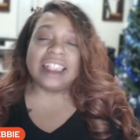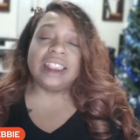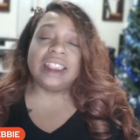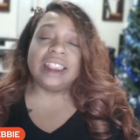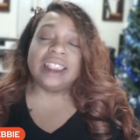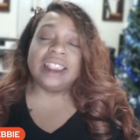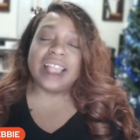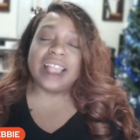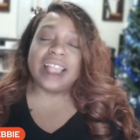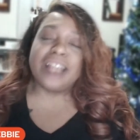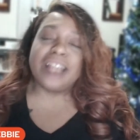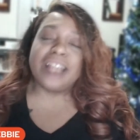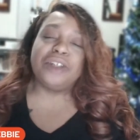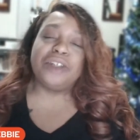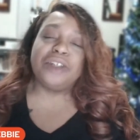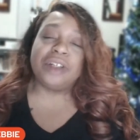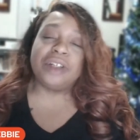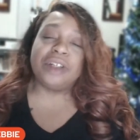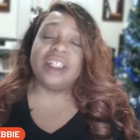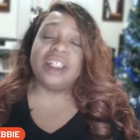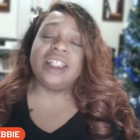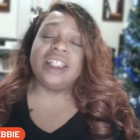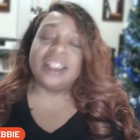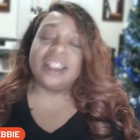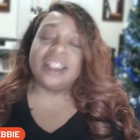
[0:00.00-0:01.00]

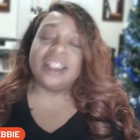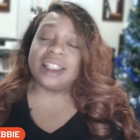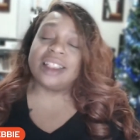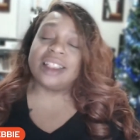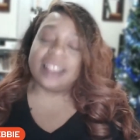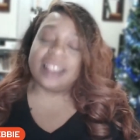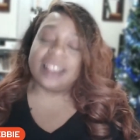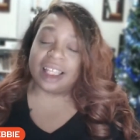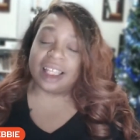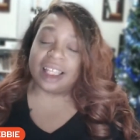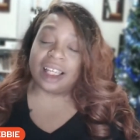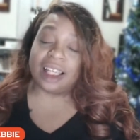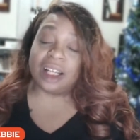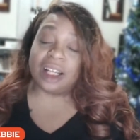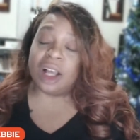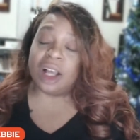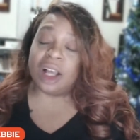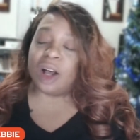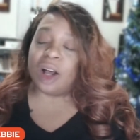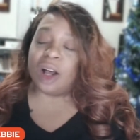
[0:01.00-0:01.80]
literally just said,